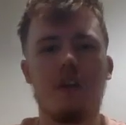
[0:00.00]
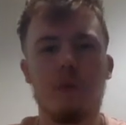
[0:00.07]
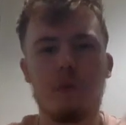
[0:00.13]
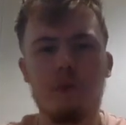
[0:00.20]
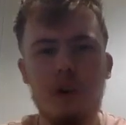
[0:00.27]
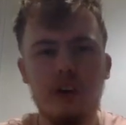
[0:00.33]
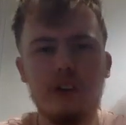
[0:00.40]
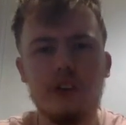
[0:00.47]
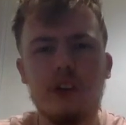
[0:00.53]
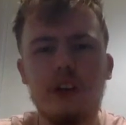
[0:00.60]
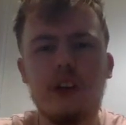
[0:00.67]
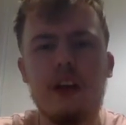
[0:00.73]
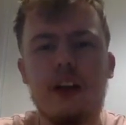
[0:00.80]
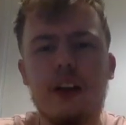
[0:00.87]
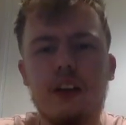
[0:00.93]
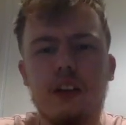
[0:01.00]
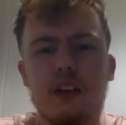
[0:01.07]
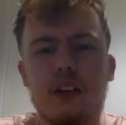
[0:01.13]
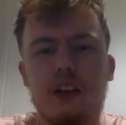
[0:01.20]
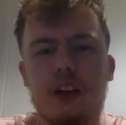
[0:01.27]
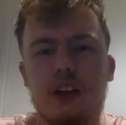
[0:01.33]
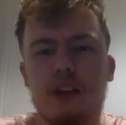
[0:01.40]
What is going
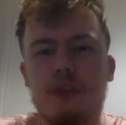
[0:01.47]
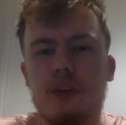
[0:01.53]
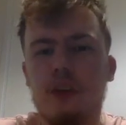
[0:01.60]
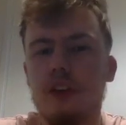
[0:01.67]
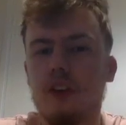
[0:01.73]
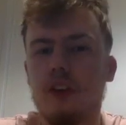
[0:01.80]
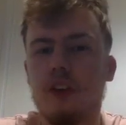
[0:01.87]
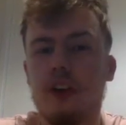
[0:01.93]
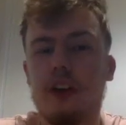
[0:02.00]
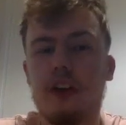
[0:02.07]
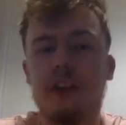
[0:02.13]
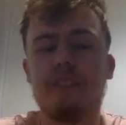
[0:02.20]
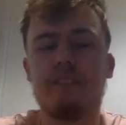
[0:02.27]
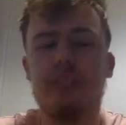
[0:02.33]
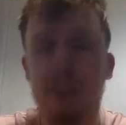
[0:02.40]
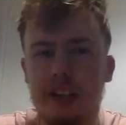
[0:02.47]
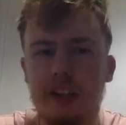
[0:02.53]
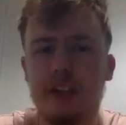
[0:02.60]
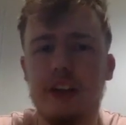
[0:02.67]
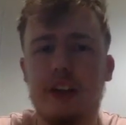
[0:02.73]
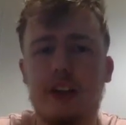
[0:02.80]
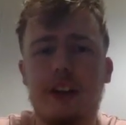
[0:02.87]
on, guys? Professor Talk here, back
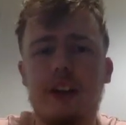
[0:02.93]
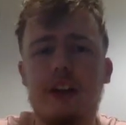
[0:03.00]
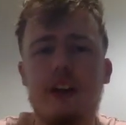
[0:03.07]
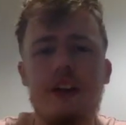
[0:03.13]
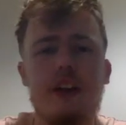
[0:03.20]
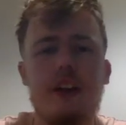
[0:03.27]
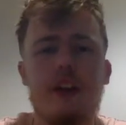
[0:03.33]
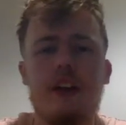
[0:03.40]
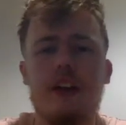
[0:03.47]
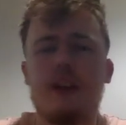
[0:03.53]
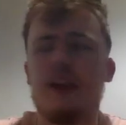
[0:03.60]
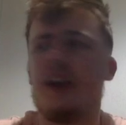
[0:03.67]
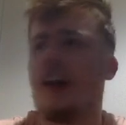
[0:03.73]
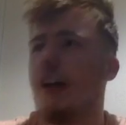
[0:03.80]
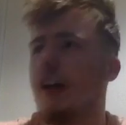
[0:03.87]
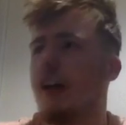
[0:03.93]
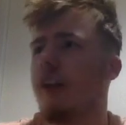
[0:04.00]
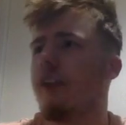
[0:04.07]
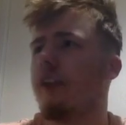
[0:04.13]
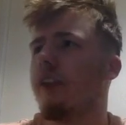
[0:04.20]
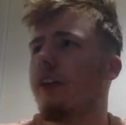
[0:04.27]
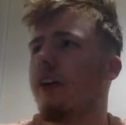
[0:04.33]
again.
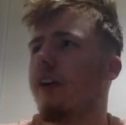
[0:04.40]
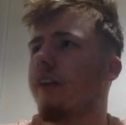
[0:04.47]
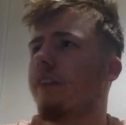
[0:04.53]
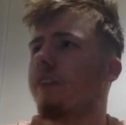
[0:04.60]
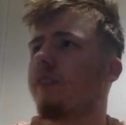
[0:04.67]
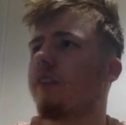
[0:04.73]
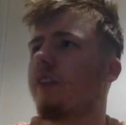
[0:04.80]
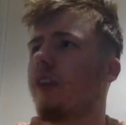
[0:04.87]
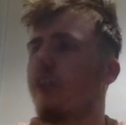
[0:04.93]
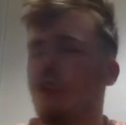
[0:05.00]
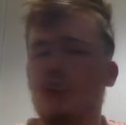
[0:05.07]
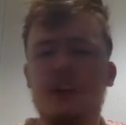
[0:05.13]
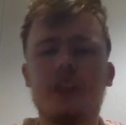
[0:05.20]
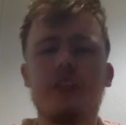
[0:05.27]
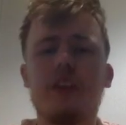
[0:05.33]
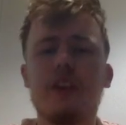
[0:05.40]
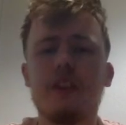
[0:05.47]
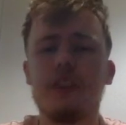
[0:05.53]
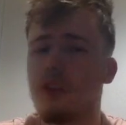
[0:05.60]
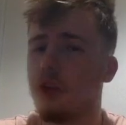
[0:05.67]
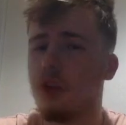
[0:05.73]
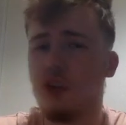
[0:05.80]
And let's talk about
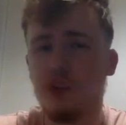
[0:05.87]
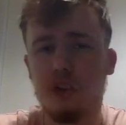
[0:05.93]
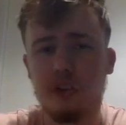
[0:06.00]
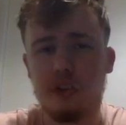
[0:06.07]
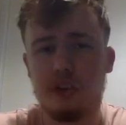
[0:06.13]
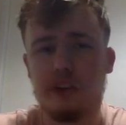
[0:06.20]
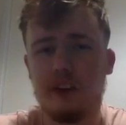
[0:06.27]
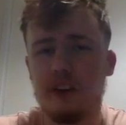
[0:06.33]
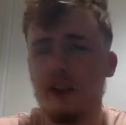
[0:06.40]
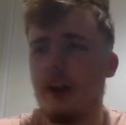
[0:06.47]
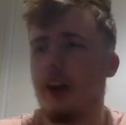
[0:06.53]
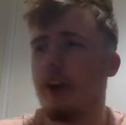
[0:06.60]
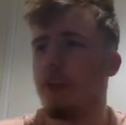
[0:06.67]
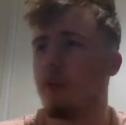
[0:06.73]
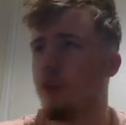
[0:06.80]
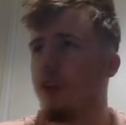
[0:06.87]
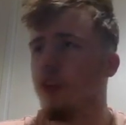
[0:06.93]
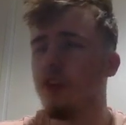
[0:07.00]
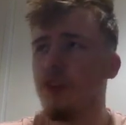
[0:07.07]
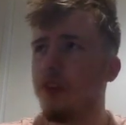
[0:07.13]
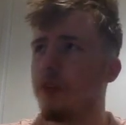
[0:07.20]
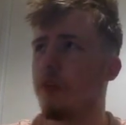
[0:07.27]
this whole Corona thing. And will
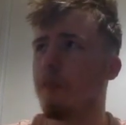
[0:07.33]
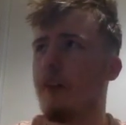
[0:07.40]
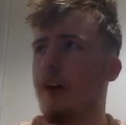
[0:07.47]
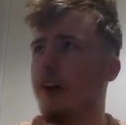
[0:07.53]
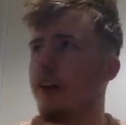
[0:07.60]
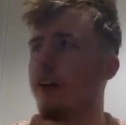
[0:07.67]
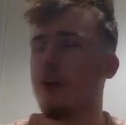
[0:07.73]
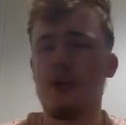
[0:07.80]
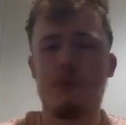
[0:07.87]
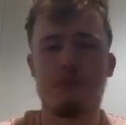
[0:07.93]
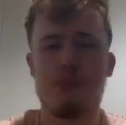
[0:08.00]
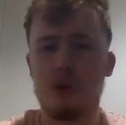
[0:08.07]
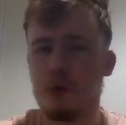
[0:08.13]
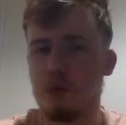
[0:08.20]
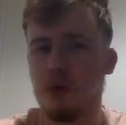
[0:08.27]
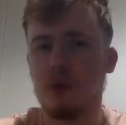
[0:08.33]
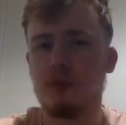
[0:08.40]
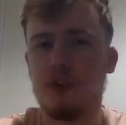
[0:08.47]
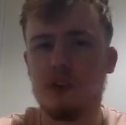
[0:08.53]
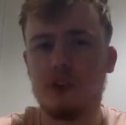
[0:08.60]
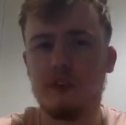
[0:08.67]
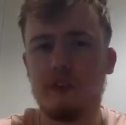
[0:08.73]
Vince McMahon postpone
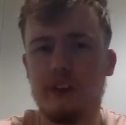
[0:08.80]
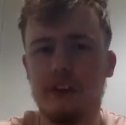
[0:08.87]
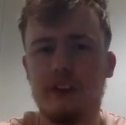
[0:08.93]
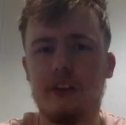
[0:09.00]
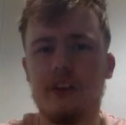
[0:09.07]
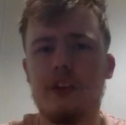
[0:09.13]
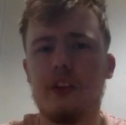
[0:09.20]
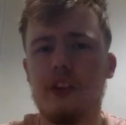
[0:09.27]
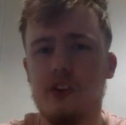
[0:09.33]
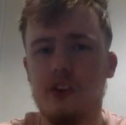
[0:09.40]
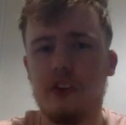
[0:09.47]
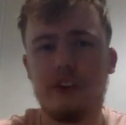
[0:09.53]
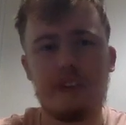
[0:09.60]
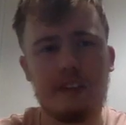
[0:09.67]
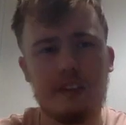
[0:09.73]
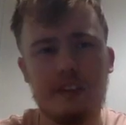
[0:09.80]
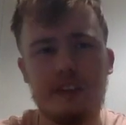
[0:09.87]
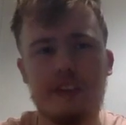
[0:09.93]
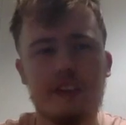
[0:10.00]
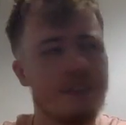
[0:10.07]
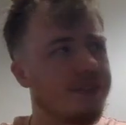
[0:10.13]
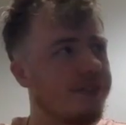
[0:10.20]
WrestleMania
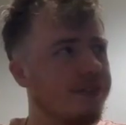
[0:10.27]
36?